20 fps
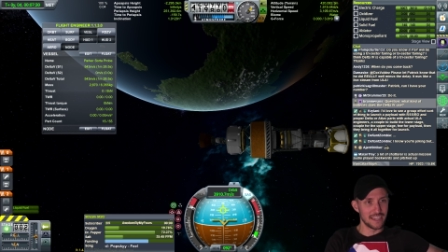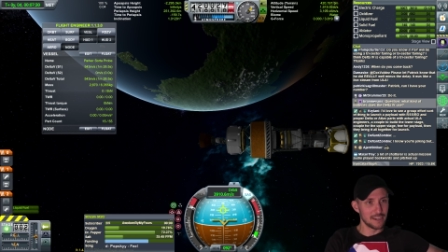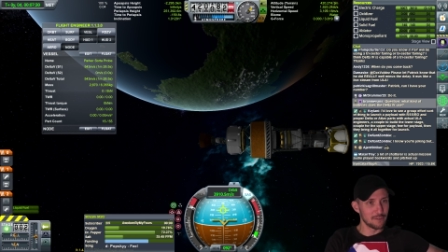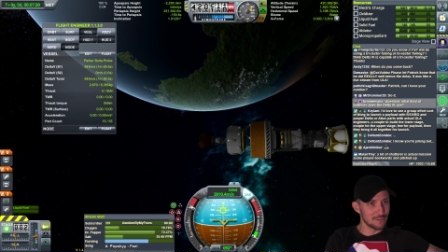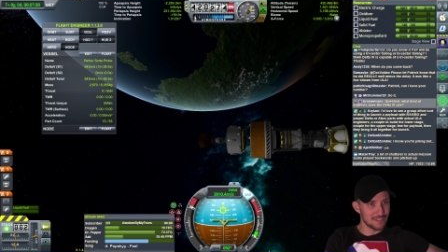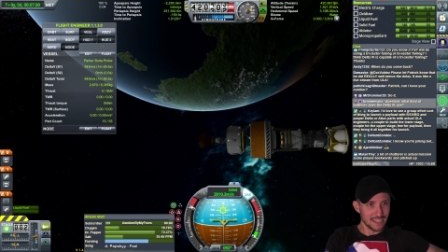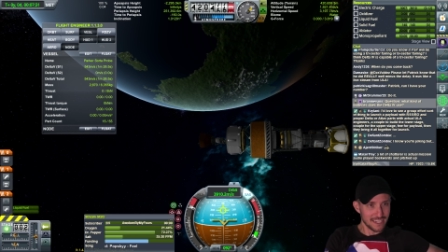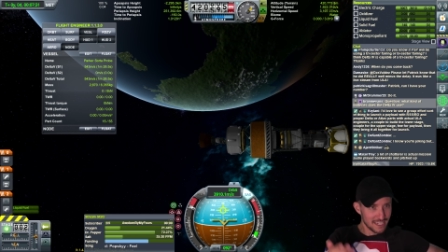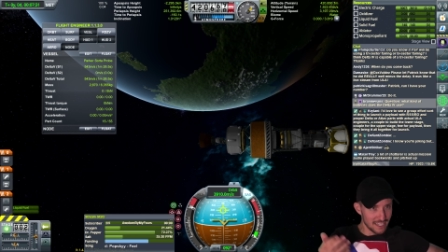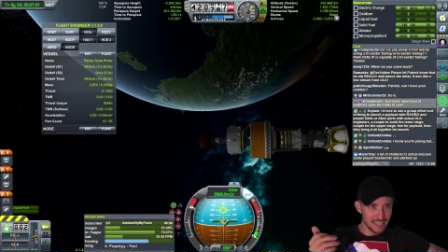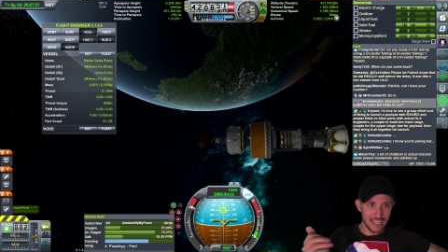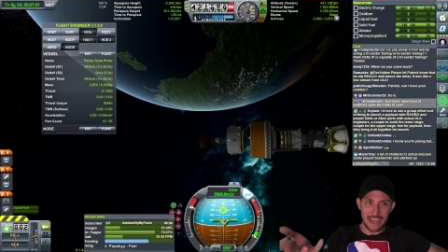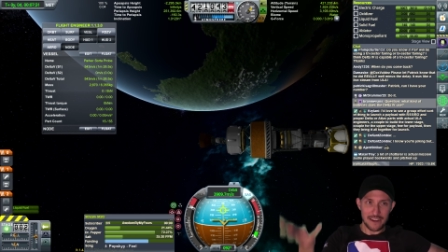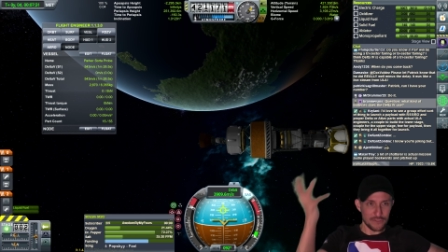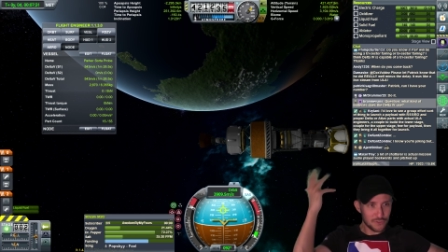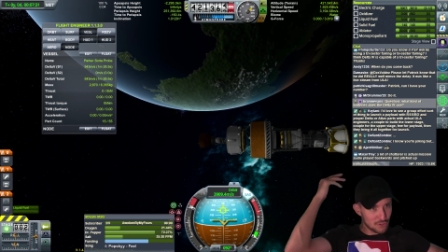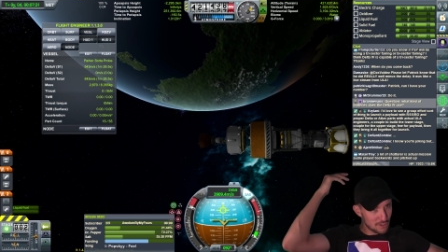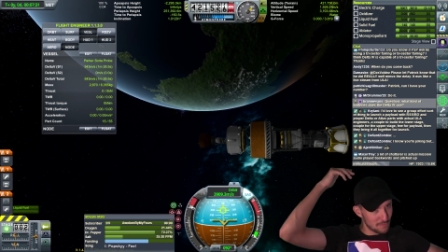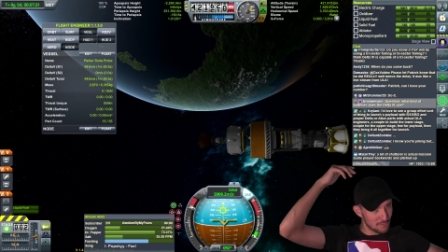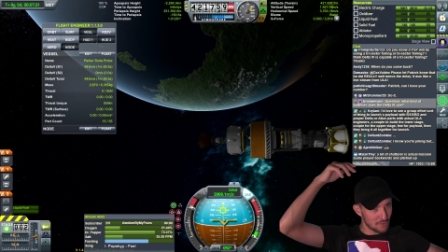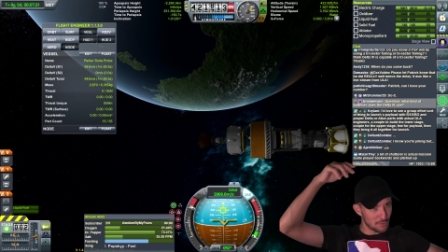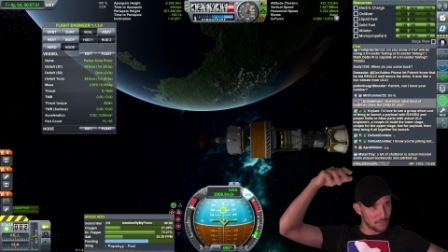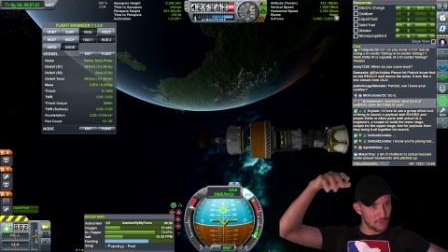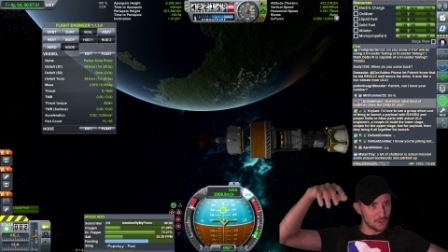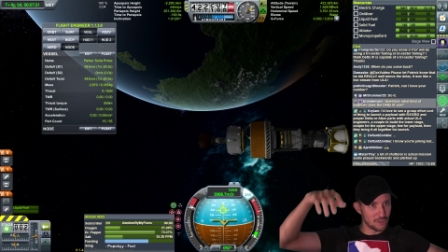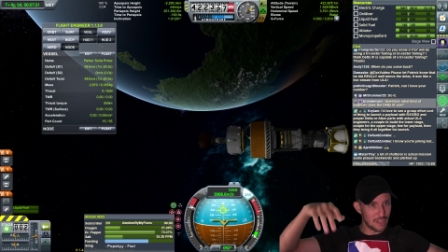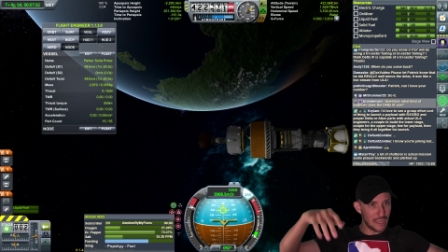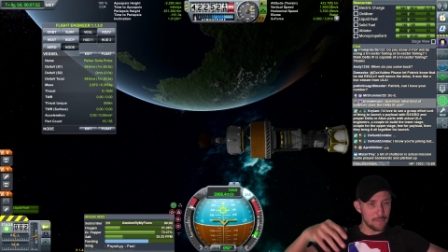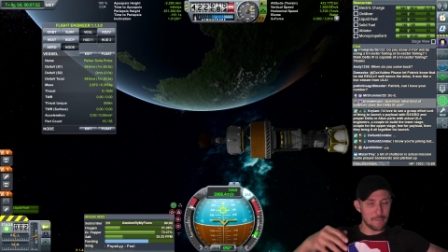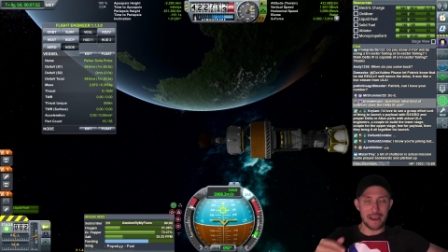It was like a live stream from
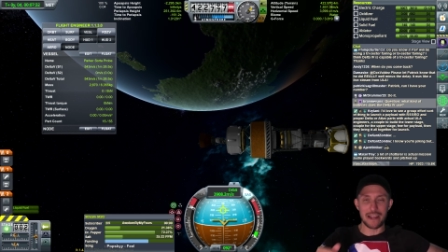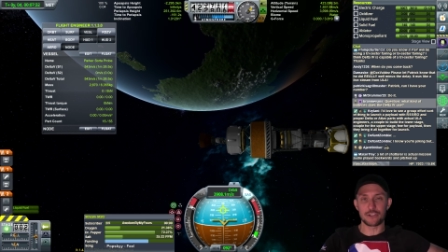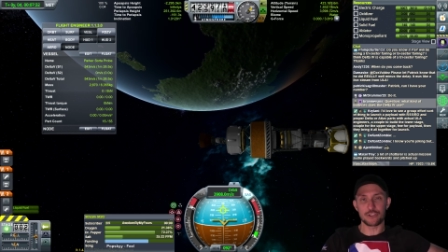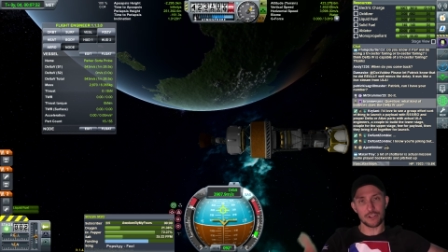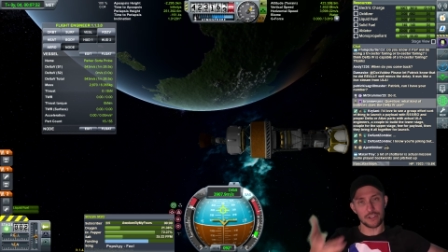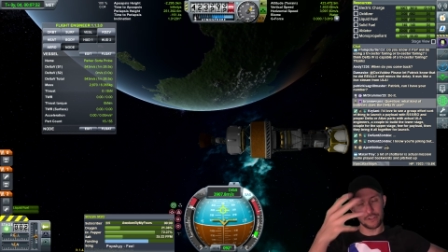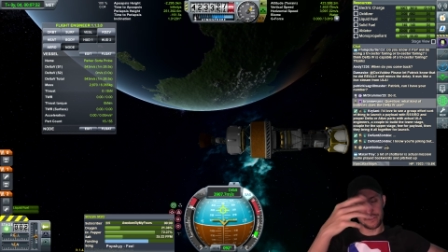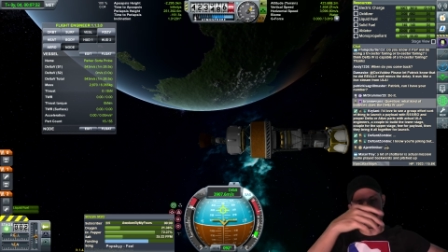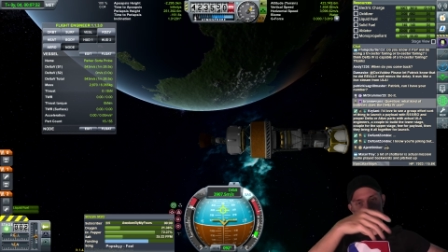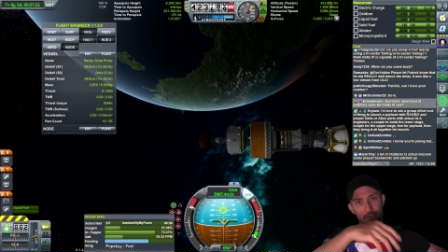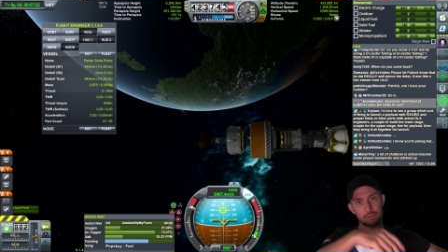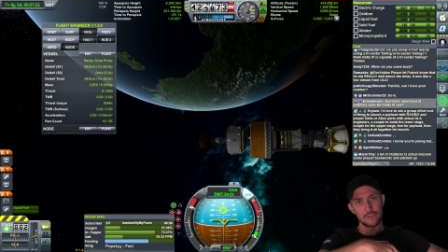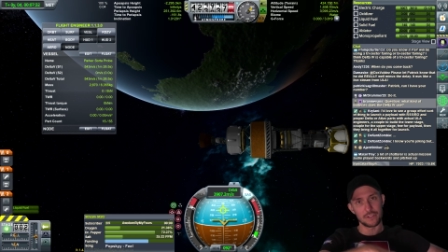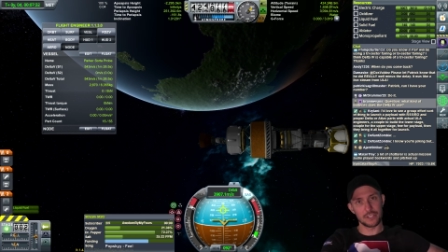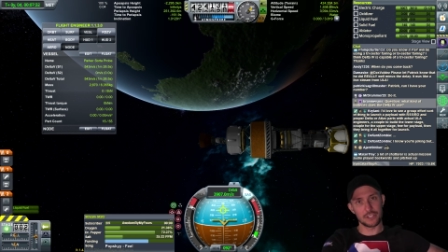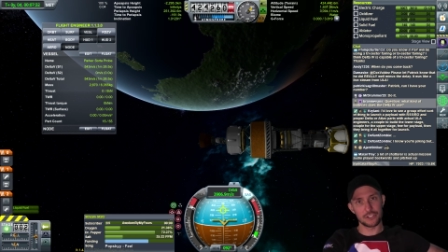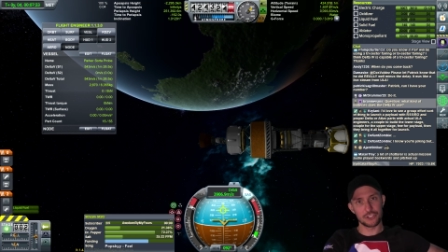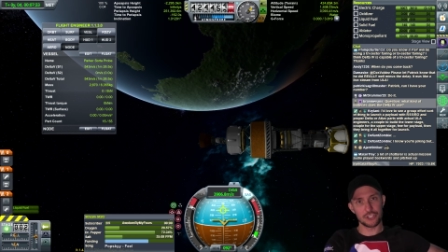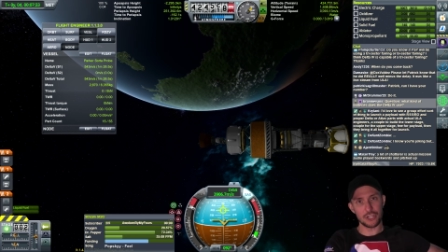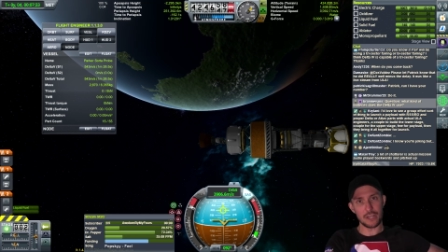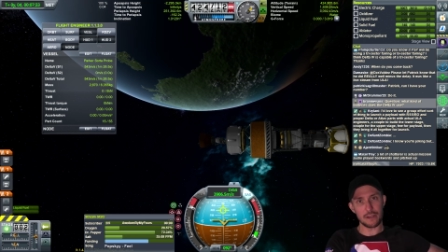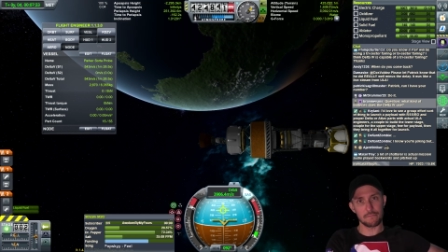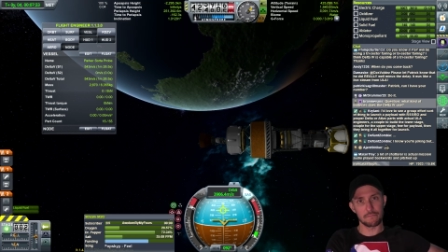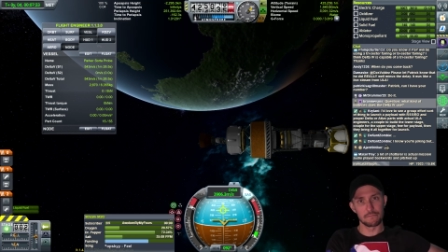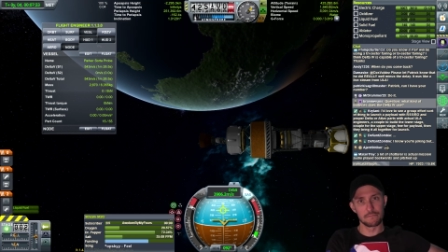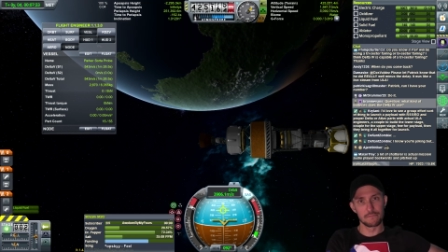ULA. Patrick, you did a really good job.